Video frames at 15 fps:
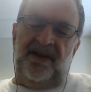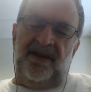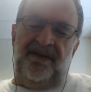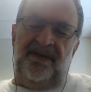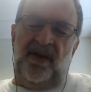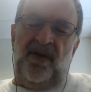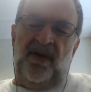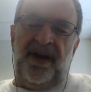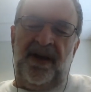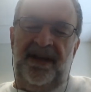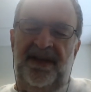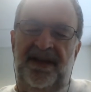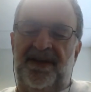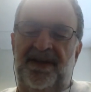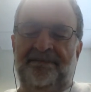of the
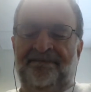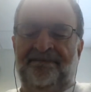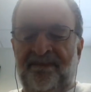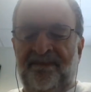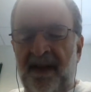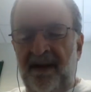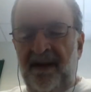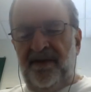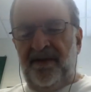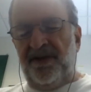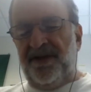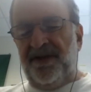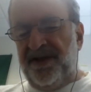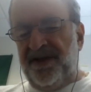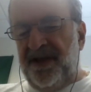organism
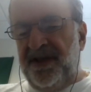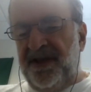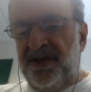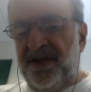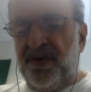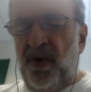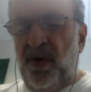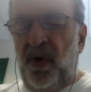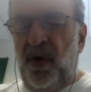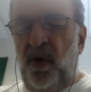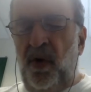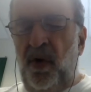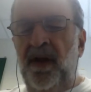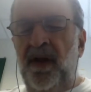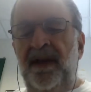versus the
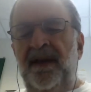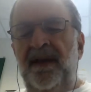control